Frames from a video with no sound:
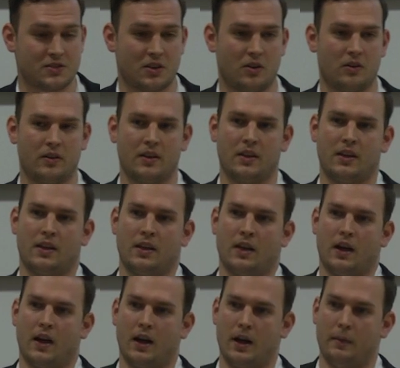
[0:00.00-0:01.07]
So
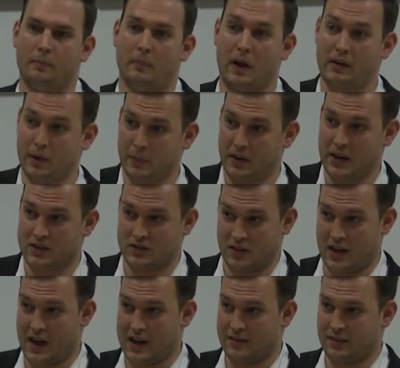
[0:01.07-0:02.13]
um, my recommendation to
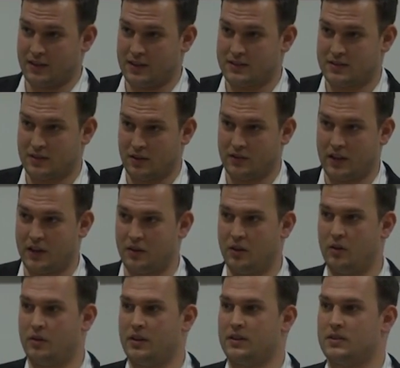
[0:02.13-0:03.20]
athletes on that
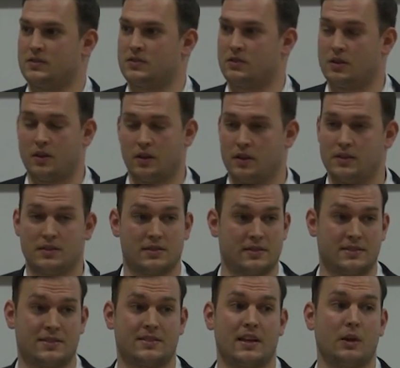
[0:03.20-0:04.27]
note is
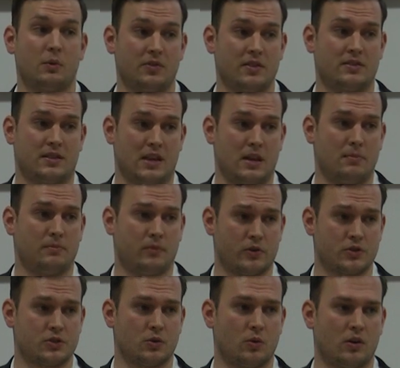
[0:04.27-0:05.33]
stick with a team
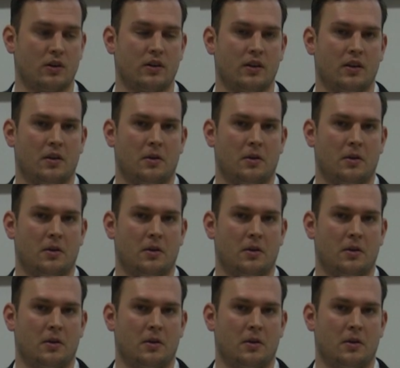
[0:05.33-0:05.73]
for sure,